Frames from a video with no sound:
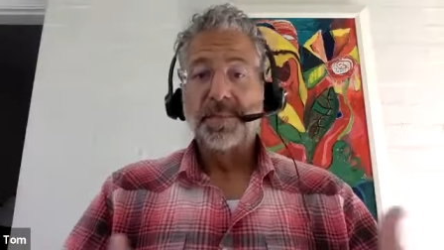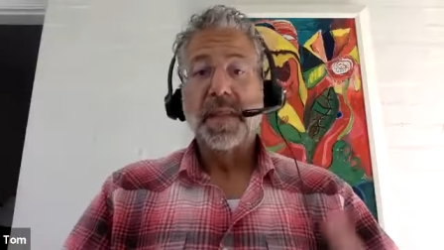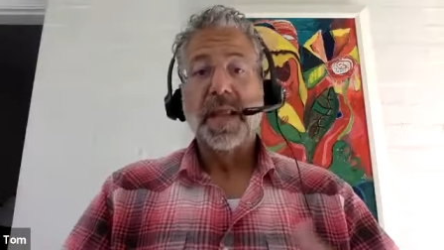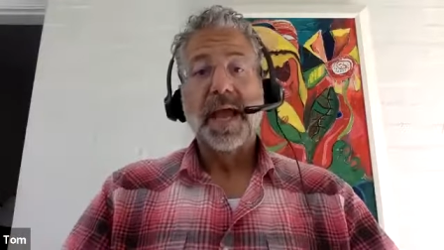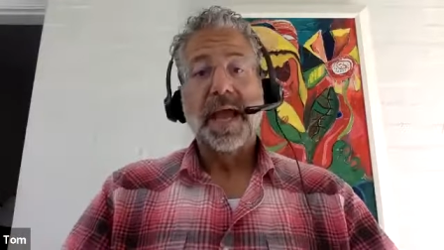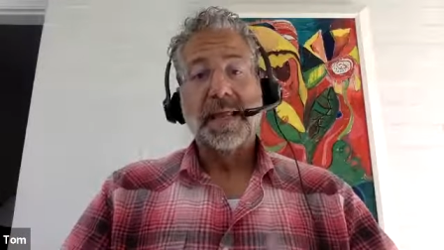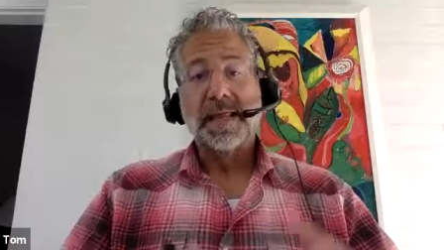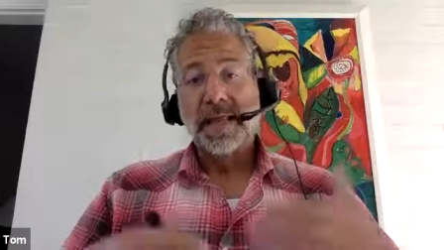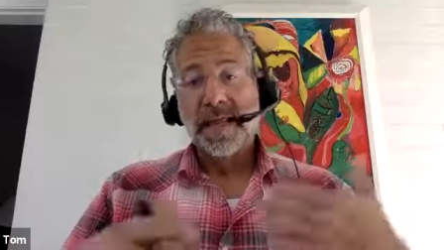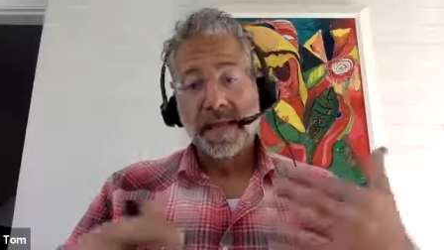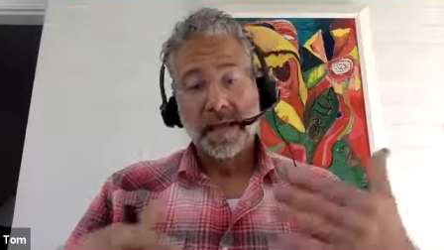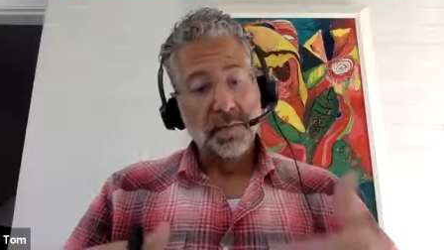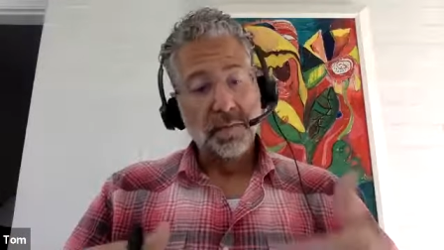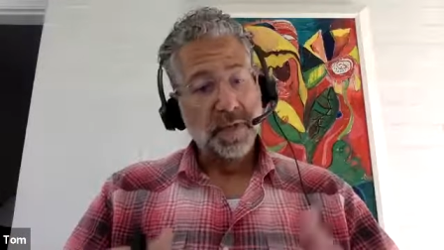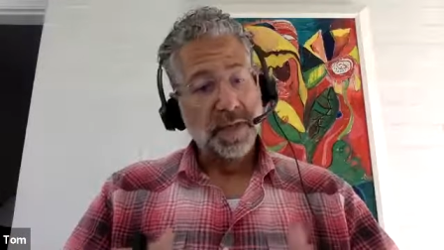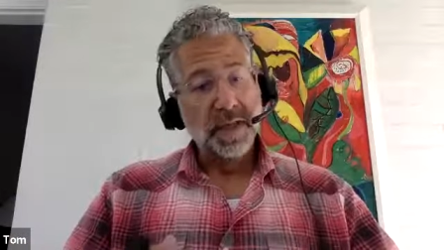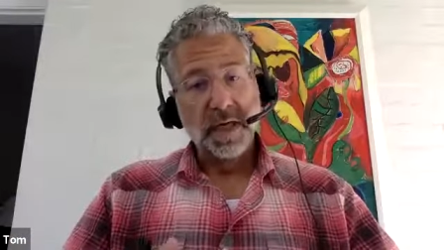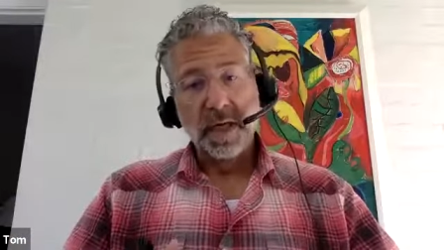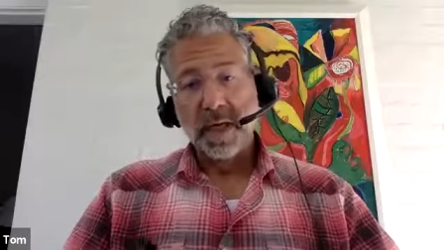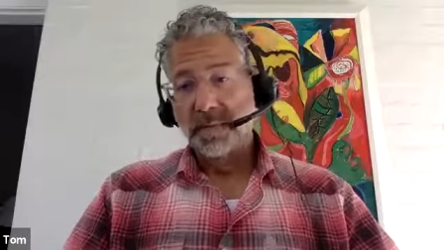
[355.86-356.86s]
and then
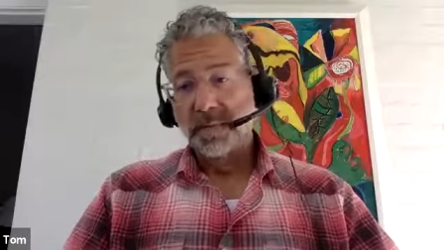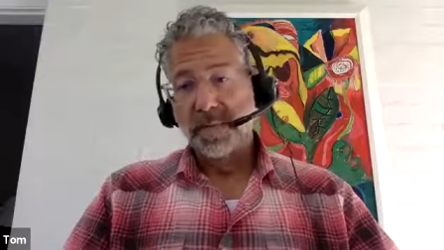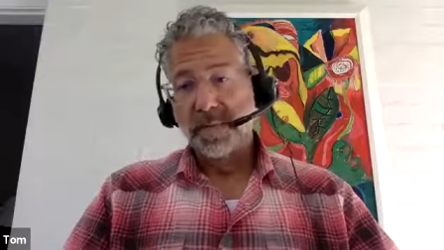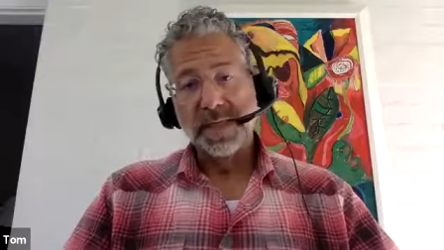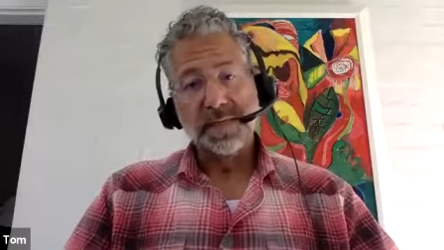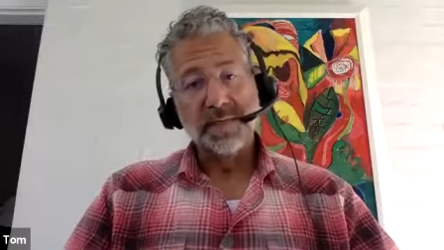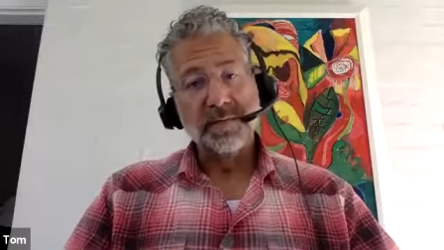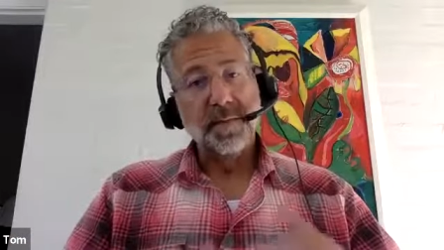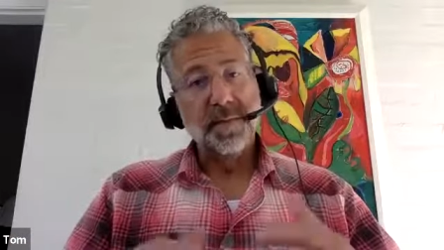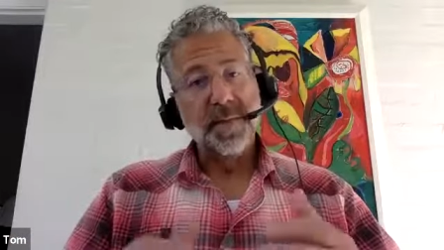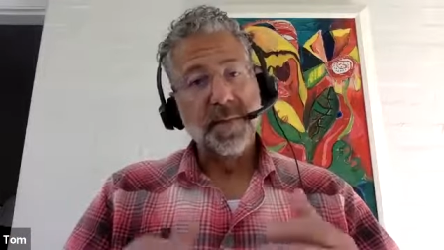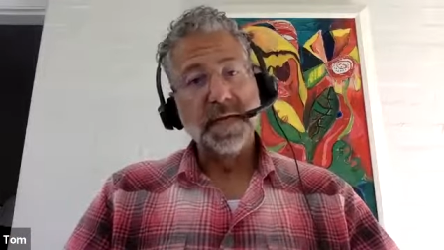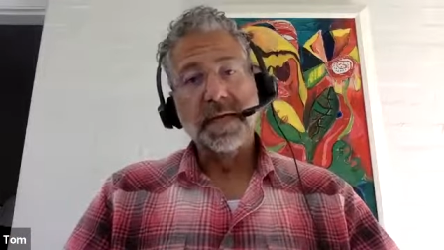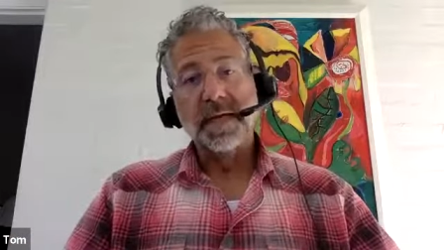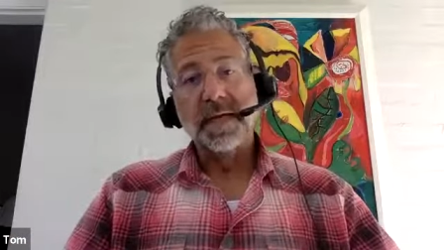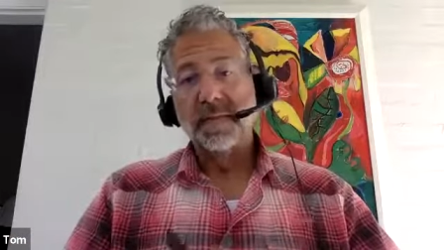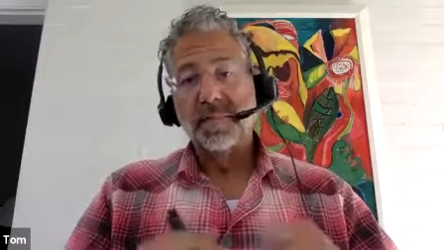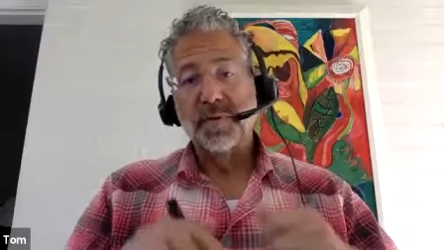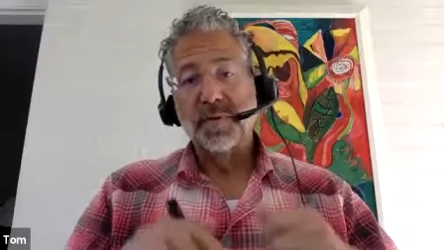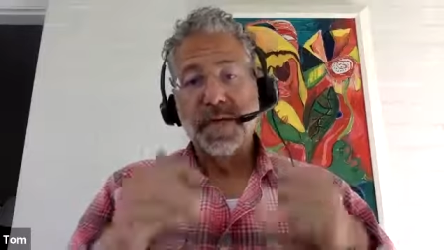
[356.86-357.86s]
with another press of a button,
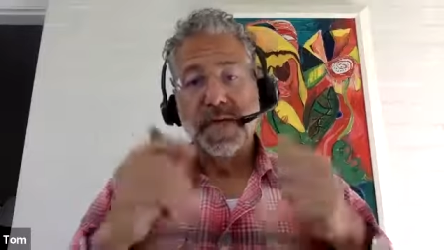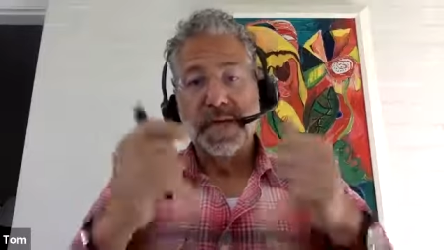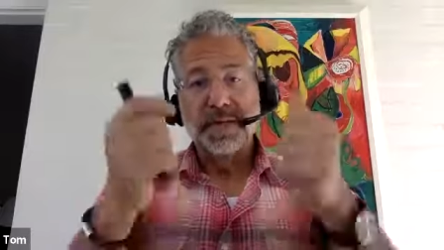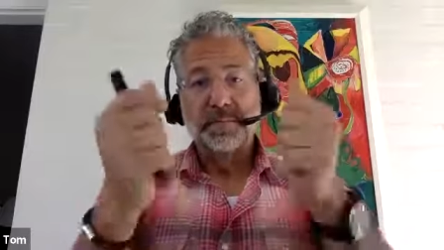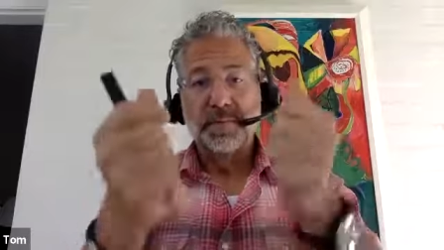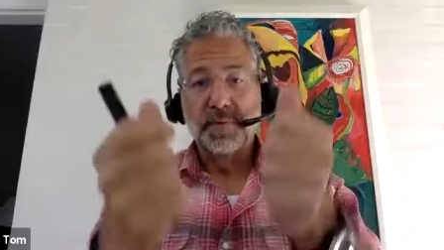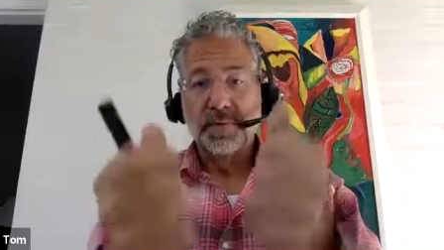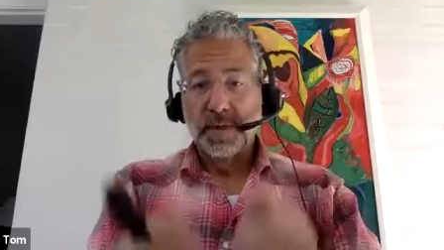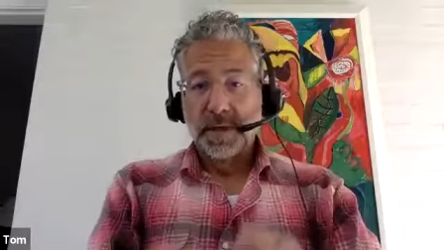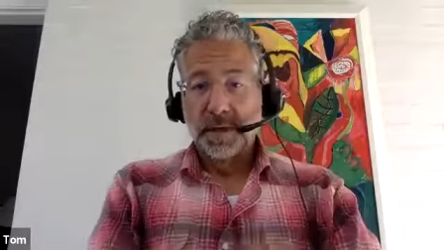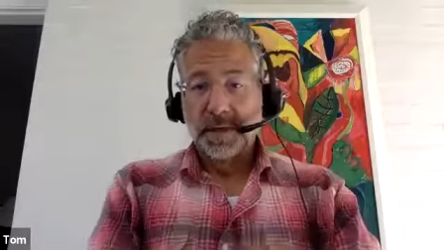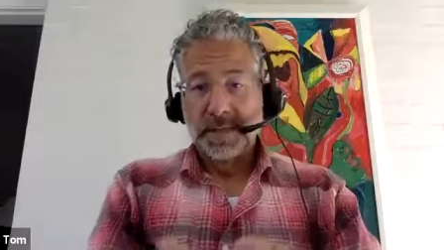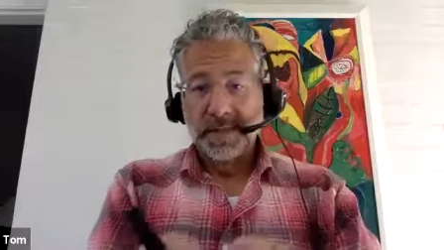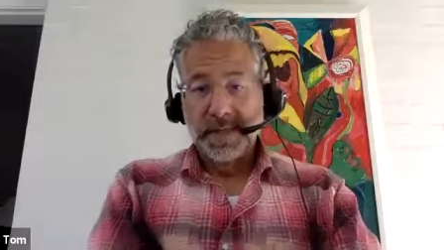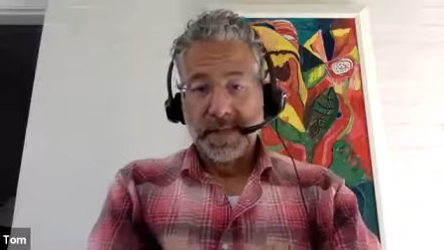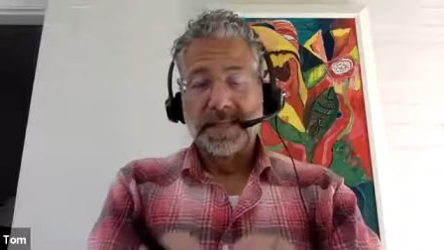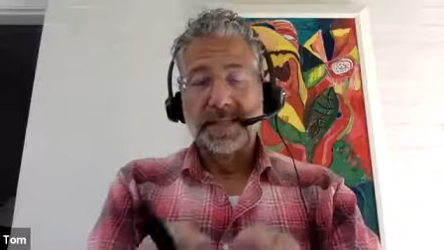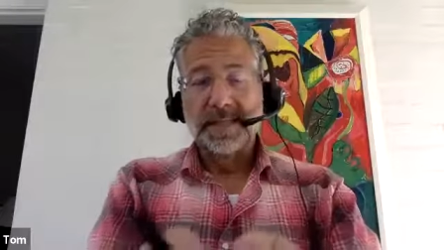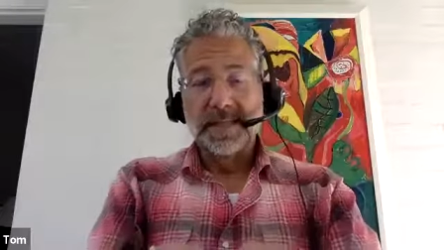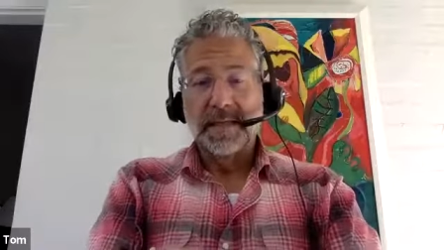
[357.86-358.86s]
it creates a
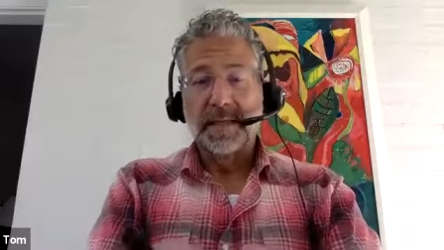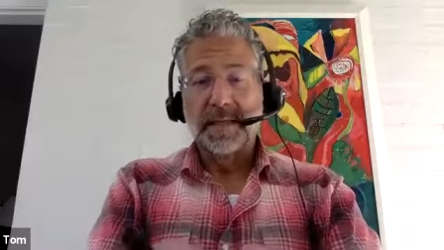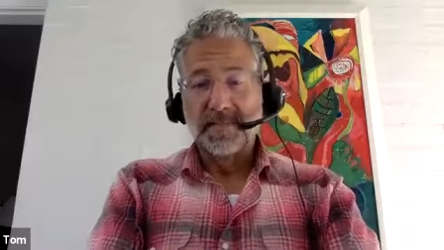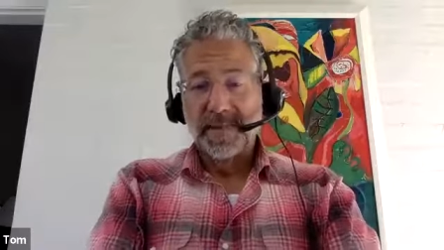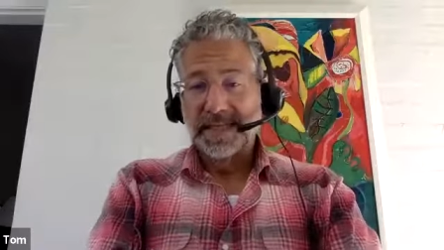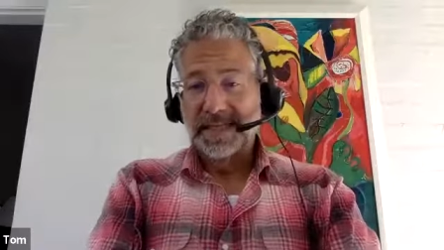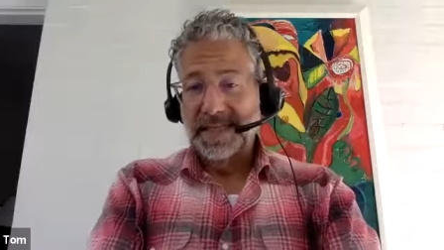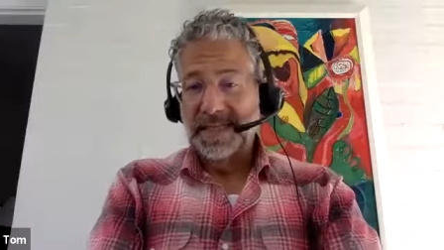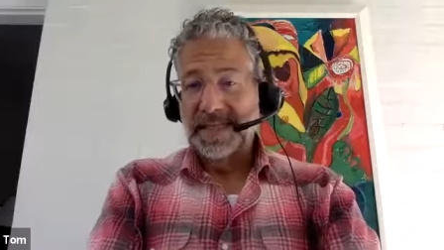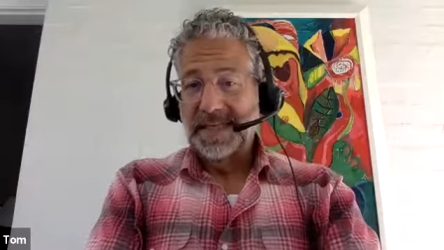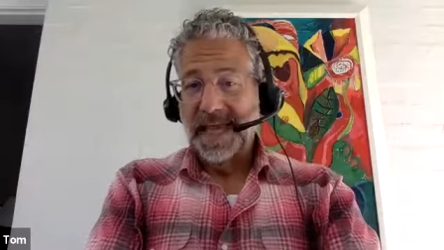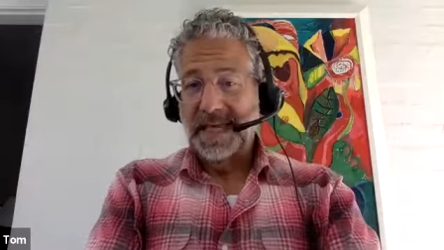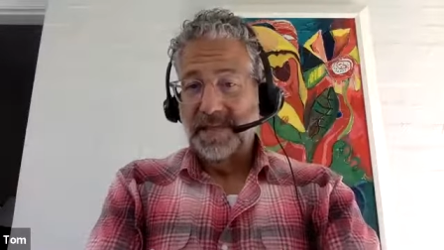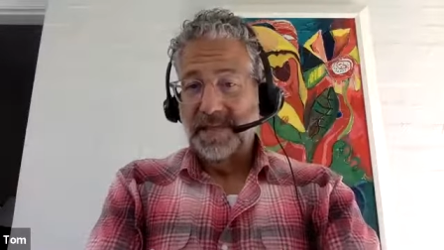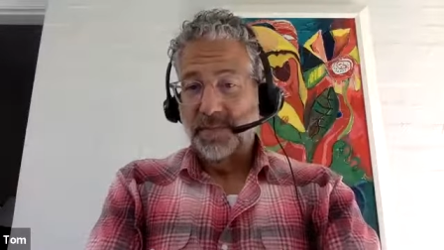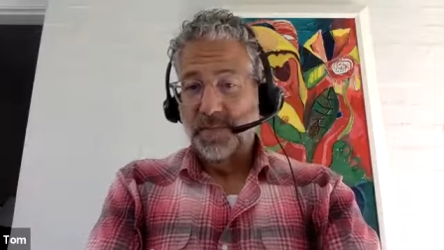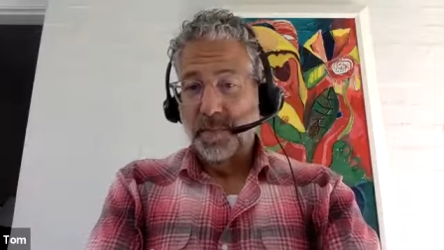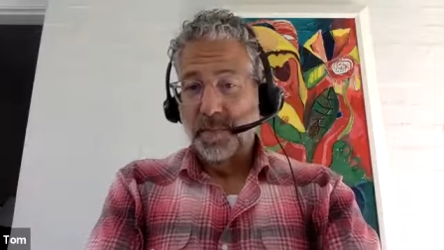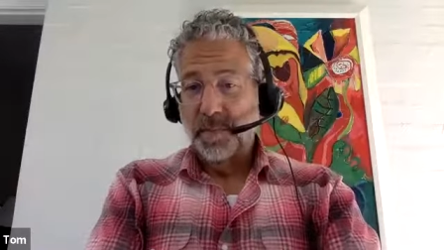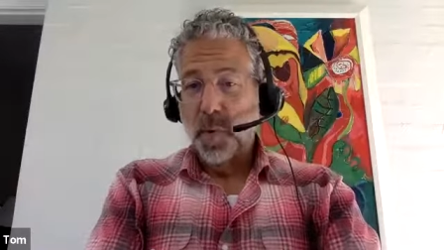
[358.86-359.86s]
sense a business
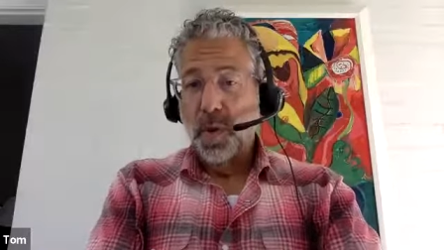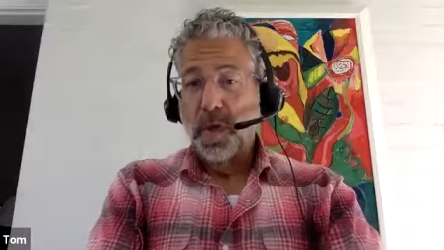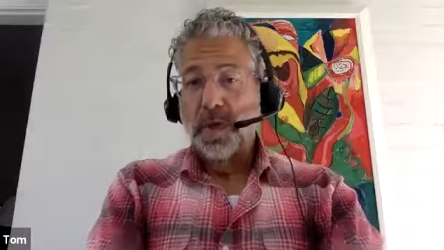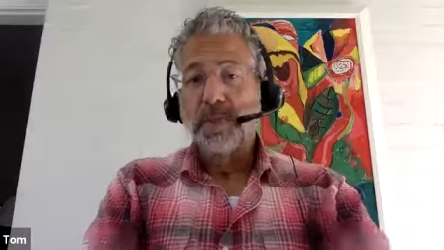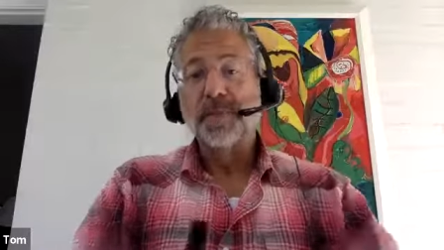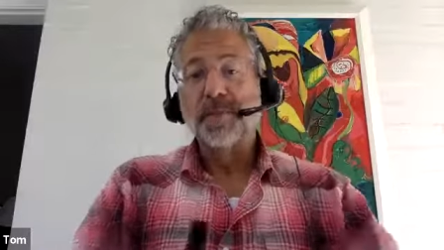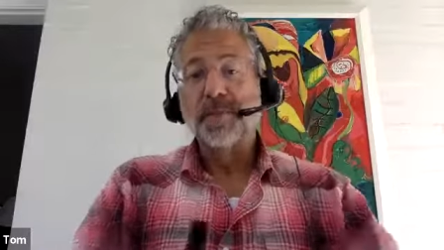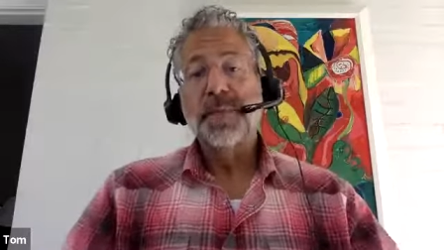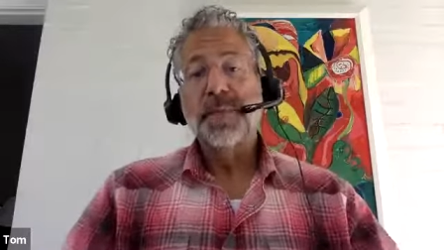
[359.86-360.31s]
case report